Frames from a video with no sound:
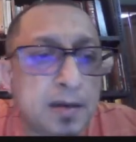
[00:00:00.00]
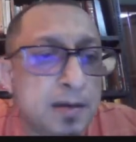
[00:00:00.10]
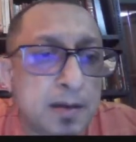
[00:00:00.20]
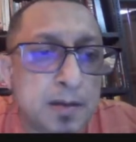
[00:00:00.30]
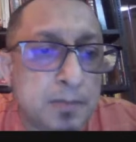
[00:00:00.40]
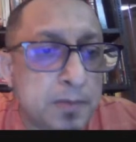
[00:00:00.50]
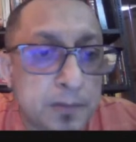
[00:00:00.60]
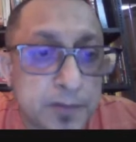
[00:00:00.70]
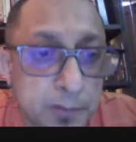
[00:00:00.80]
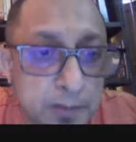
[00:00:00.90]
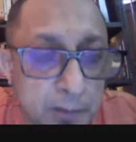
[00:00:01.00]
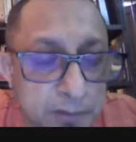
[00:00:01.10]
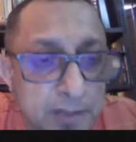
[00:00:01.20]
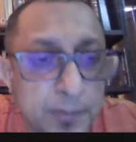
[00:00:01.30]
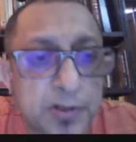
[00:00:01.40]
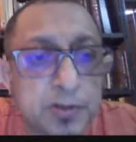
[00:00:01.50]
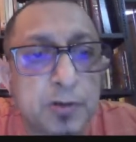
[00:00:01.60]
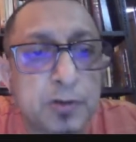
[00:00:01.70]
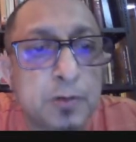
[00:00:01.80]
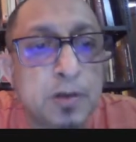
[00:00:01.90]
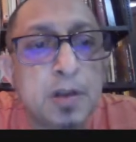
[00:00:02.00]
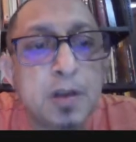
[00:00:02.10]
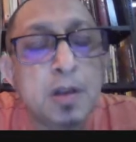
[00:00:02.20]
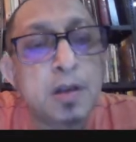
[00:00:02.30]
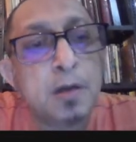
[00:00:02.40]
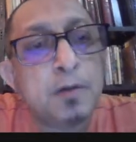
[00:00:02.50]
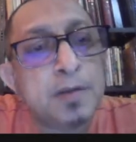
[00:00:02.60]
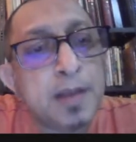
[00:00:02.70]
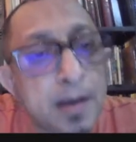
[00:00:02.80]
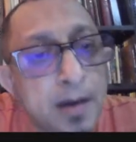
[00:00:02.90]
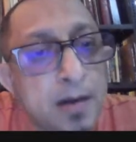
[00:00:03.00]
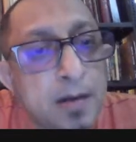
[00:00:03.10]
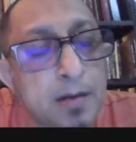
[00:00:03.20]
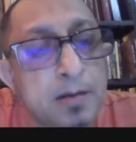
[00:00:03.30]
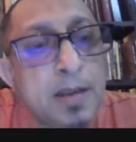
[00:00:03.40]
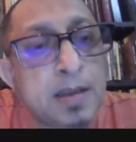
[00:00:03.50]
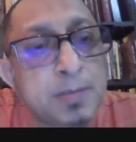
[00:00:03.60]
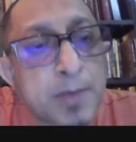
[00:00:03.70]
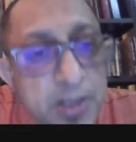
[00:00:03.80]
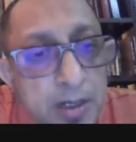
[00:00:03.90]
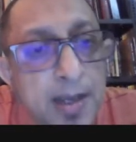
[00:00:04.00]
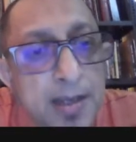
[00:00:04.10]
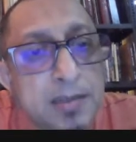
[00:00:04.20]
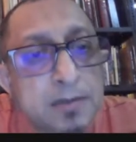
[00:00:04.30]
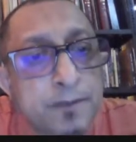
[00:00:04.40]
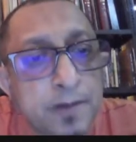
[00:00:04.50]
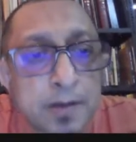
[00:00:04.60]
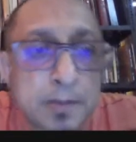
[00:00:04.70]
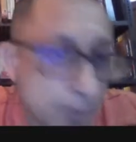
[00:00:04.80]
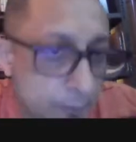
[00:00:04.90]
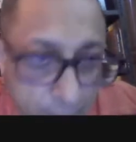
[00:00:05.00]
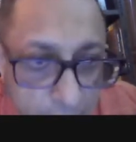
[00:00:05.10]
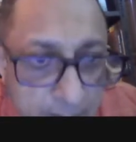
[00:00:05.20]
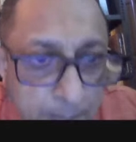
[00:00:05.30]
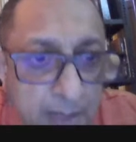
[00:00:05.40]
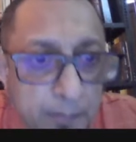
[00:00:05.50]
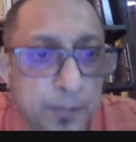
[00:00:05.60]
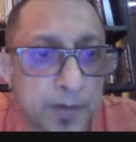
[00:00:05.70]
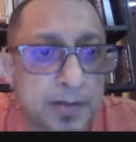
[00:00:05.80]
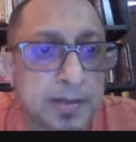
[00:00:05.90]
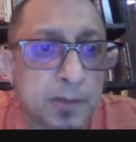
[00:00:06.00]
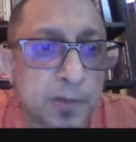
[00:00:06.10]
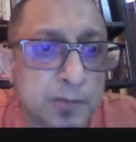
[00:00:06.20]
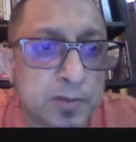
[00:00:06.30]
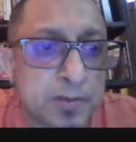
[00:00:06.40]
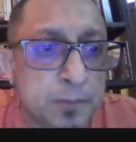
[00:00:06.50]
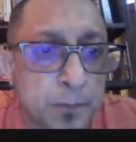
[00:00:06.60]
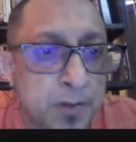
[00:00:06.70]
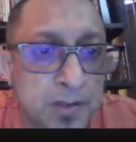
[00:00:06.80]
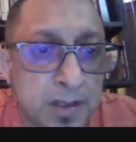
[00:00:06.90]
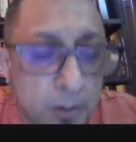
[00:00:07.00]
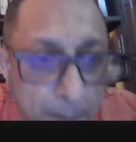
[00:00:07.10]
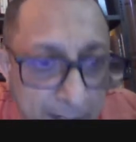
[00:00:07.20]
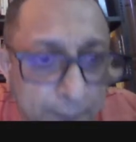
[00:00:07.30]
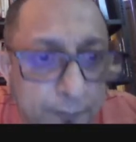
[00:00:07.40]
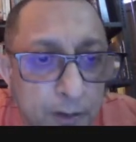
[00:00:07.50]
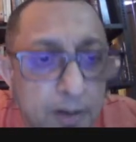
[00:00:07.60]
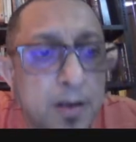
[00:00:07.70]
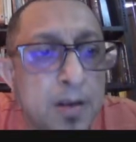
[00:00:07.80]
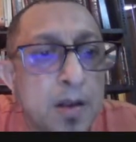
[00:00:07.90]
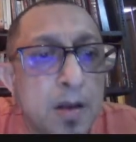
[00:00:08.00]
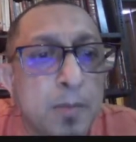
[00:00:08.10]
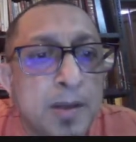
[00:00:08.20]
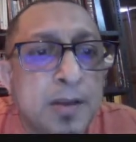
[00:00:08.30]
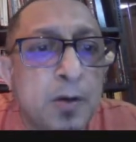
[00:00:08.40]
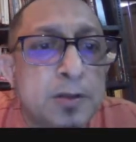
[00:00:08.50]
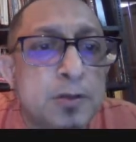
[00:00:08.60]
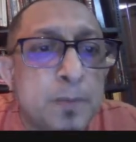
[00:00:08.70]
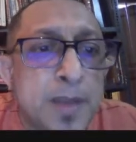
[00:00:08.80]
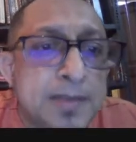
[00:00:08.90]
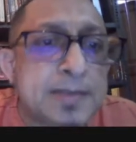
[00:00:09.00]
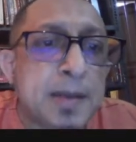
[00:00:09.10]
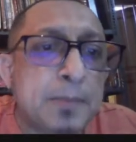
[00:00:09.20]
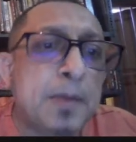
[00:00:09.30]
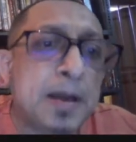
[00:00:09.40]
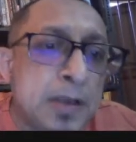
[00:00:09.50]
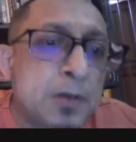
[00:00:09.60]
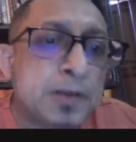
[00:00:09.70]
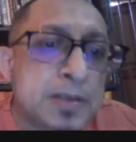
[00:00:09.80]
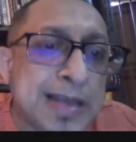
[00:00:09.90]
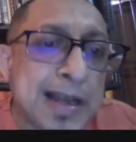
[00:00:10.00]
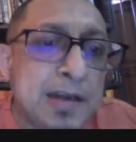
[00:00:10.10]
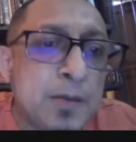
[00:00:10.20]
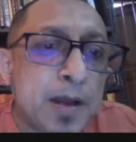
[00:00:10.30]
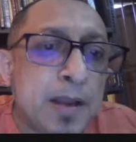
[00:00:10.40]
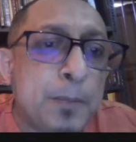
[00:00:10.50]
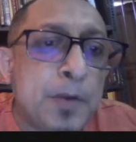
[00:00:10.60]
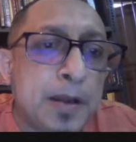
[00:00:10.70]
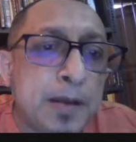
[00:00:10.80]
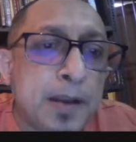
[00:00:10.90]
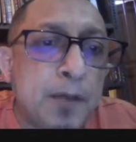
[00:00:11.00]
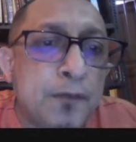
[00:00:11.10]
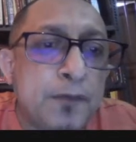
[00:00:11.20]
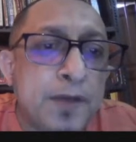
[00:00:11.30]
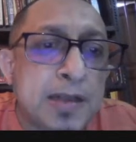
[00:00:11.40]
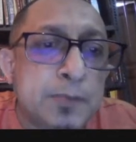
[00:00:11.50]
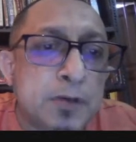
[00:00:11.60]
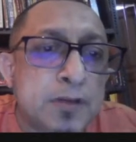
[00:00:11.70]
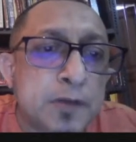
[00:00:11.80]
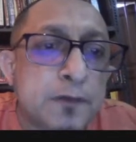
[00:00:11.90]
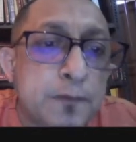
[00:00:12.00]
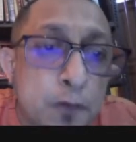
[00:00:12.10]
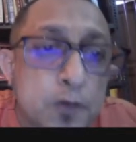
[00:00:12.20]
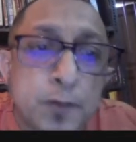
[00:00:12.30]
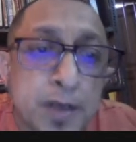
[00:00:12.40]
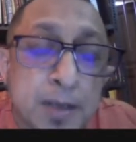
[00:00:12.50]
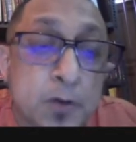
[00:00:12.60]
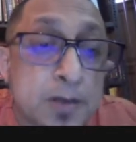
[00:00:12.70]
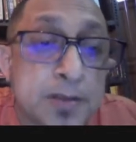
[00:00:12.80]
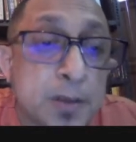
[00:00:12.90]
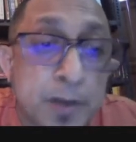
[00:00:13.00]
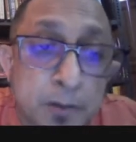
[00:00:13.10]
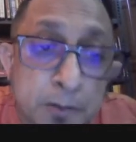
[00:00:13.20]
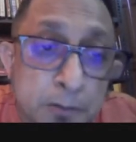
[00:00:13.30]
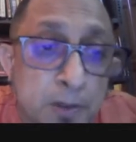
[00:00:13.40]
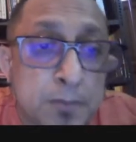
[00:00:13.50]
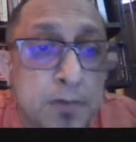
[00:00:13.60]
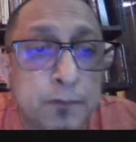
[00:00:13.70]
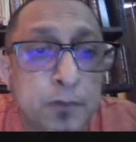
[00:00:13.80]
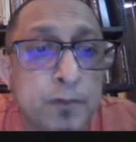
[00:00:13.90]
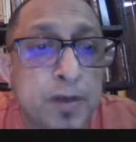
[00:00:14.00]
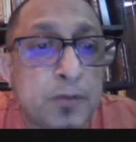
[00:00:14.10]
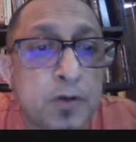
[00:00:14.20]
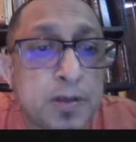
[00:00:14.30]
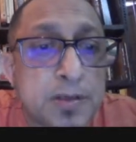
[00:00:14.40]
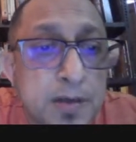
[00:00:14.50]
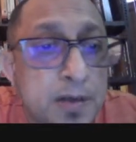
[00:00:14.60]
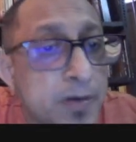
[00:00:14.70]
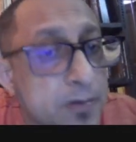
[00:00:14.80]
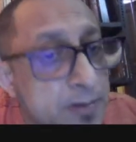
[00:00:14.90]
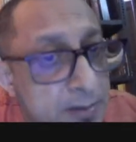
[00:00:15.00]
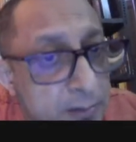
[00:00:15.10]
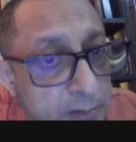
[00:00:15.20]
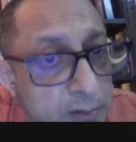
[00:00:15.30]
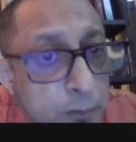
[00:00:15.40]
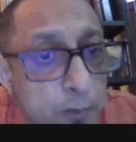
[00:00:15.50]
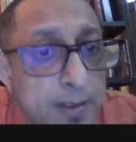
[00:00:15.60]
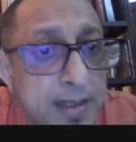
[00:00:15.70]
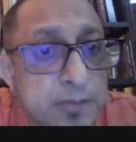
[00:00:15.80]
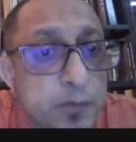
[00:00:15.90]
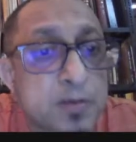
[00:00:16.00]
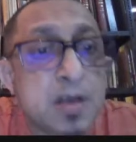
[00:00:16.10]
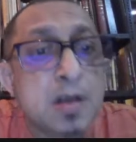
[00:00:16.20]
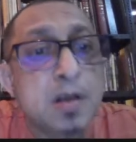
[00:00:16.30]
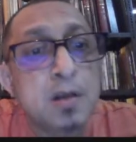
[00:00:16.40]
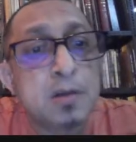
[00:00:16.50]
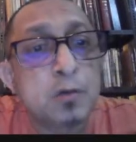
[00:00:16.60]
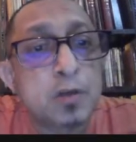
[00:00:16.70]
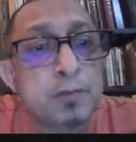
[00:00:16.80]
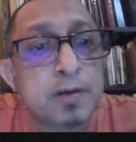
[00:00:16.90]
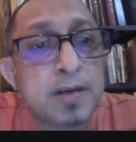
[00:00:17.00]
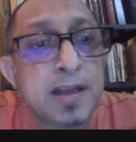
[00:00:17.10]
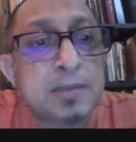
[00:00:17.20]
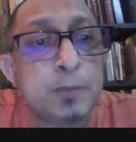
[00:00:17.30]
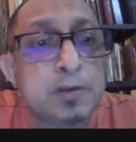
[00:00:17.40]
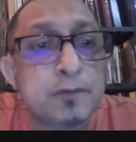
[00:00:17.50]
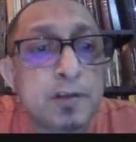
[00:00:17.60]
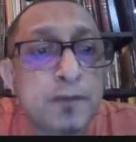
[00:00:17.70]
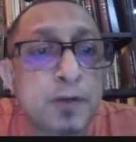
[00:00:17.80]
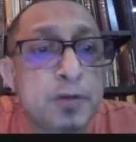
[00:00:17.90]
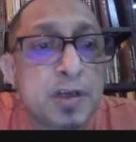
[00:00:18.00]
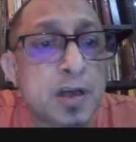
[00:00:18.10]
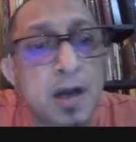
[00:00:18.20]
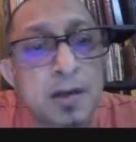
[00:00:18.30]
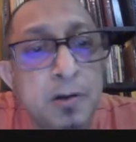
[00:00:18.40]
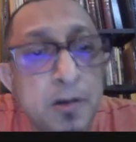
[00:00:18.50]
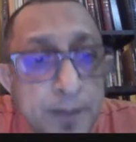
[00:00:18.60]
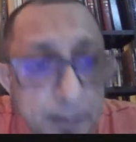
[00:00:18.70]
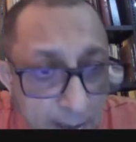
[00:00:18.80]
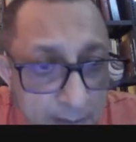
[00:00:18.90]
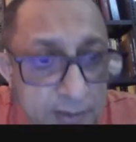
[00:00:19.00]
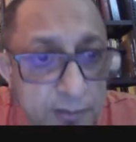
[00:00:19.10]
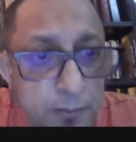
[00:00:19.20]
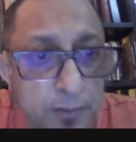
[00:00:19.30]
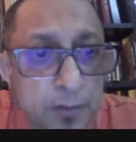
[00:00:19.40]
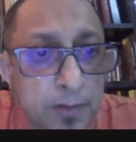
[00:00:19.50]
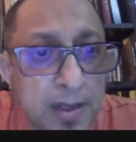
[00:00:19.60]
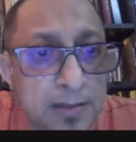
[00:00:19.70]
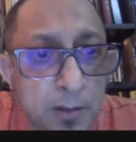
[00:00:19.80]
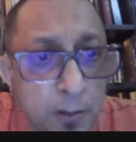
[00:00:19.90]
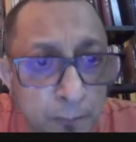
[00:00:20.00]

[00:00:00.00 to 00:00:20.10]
and it was outside British control. Now, there they specialized, of course, in Bible printing, which was what they got money for, but they also made some money on the side by printing textbooks for the Fort William College. Now, we are not talking about Fort William College here because that's not school textbooks. Those were textbooks for the future cadre of the Raj. So, you know, as